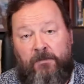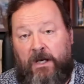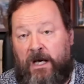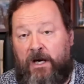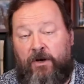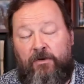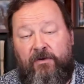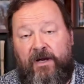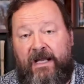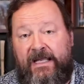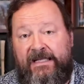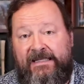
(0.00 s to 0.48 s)

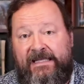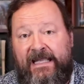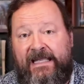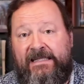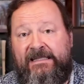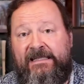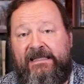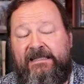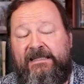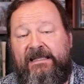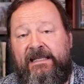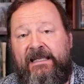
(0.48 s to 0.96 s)
Our
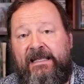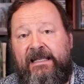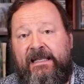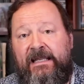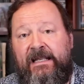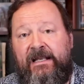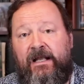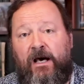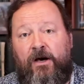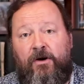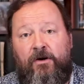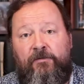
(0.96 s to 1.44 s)

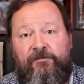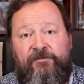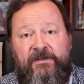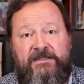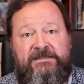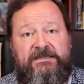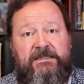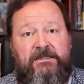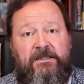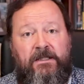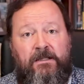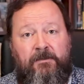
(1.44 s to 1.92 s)
identity in our
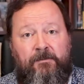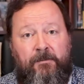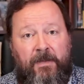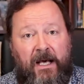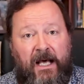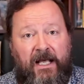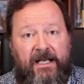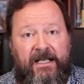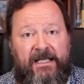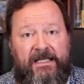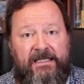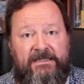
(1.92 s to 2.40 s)
physical
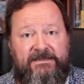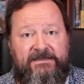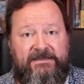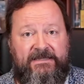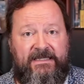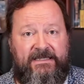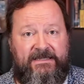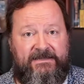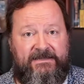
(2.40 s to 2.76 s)
bodies